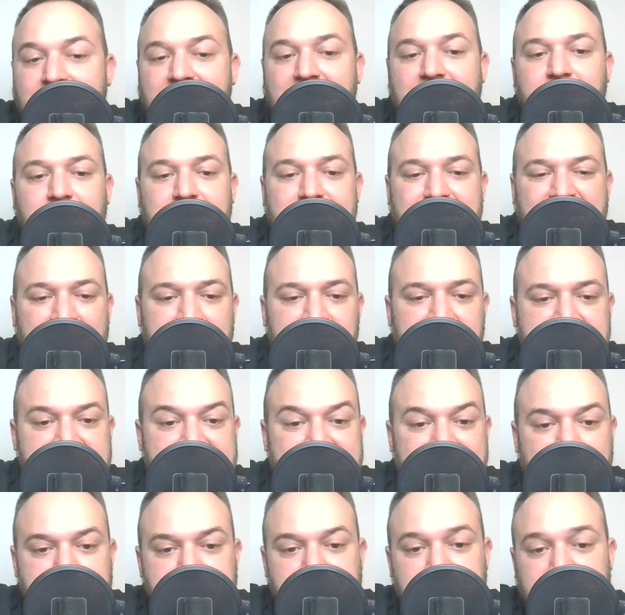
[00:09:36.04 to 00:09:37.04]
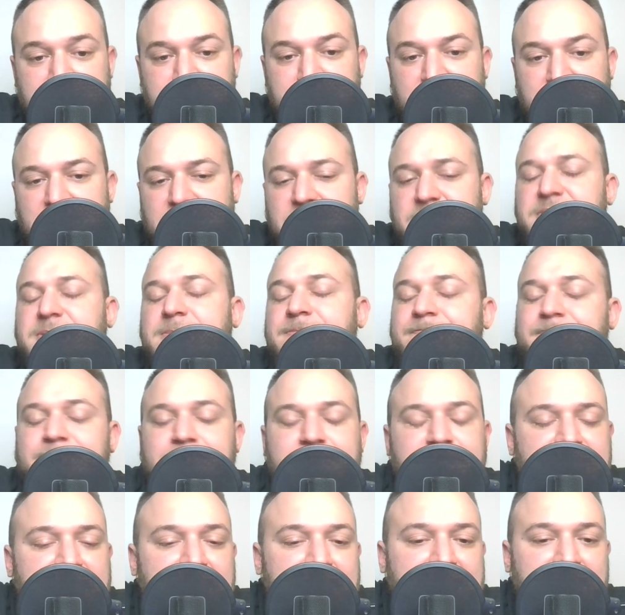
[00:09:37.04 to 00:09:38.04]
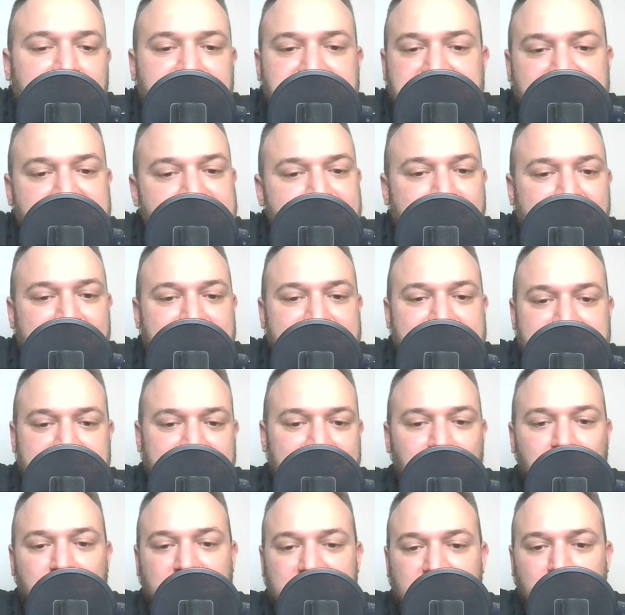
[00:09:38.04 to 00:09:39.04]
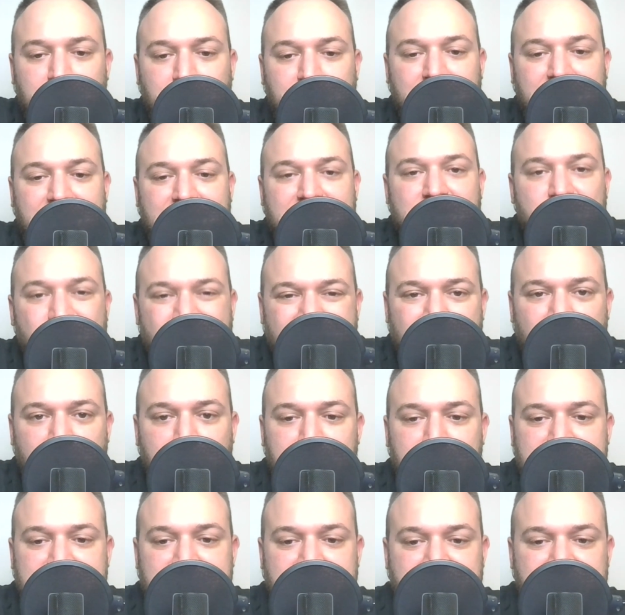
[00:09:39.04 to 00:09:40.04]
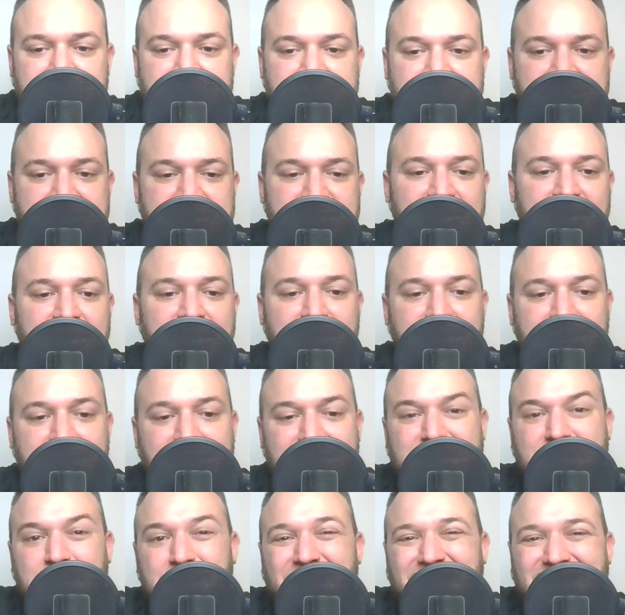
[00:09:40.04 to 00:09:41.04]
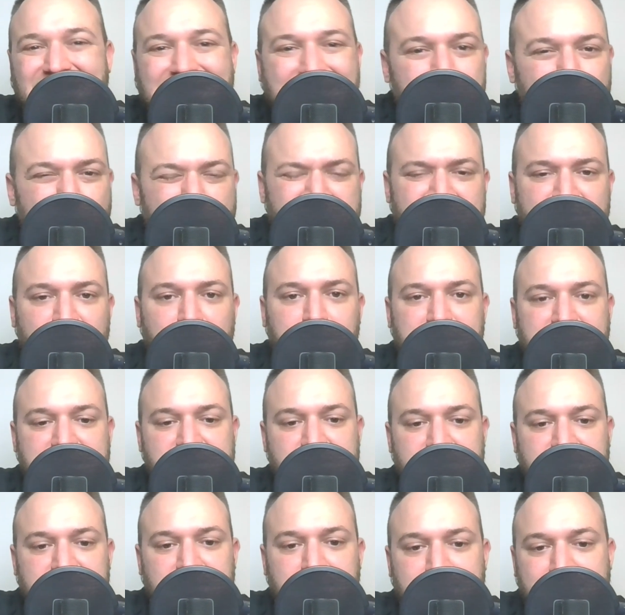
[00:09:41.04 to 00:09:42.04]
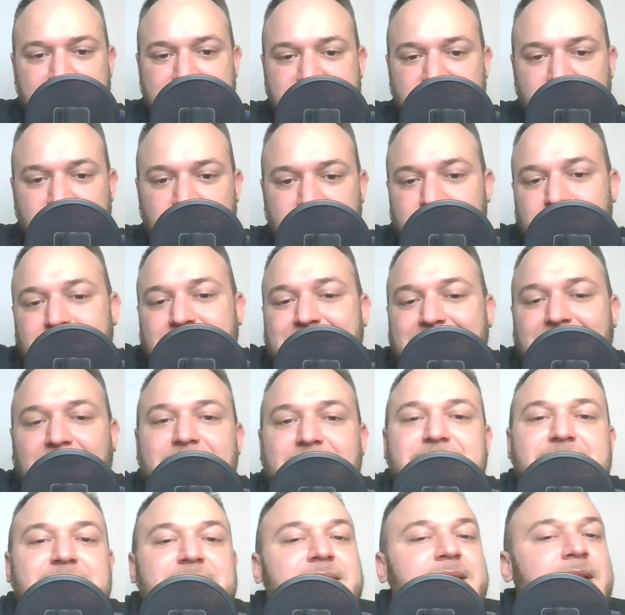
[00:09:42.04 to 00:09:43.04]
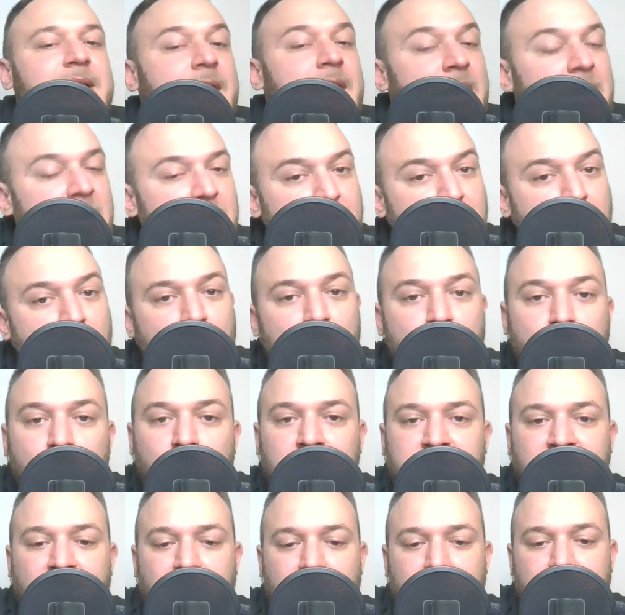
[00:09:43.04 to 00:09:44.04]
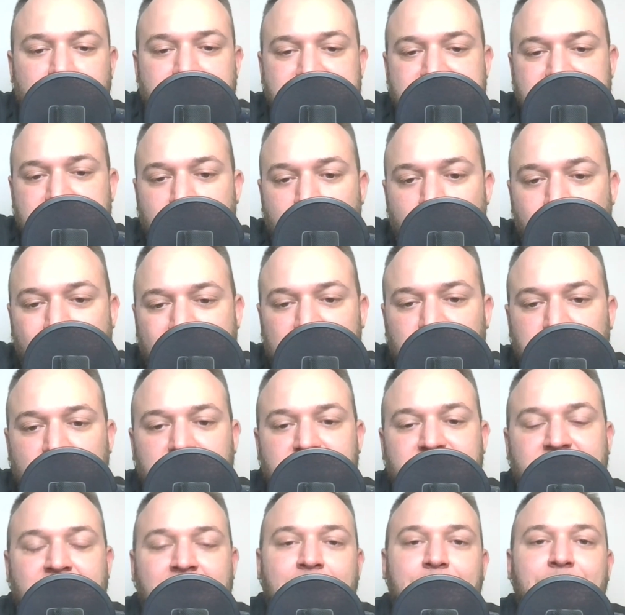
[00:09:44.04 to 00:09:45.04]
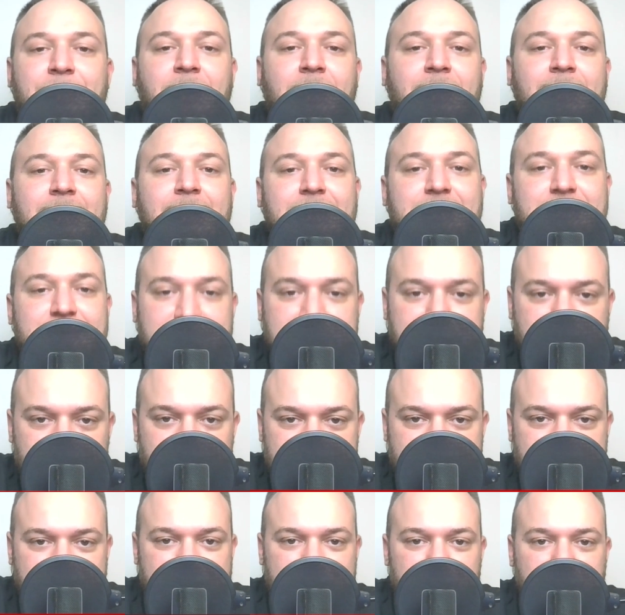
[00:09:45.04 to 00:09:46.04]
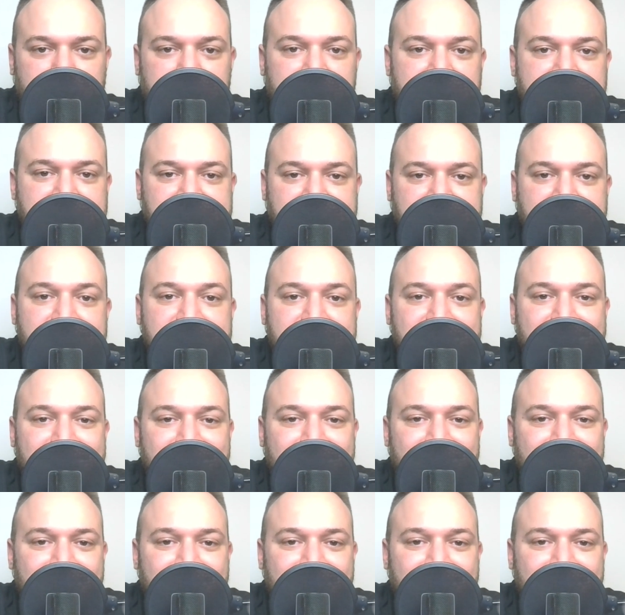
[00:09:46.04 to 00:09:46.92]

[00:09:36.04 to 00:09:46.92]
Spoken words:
every time he steps on the pitch, he gives his best. And when you play in 3 competitions, he can be a useful piece of the puzzle, because who knows what will happen till the end of the season.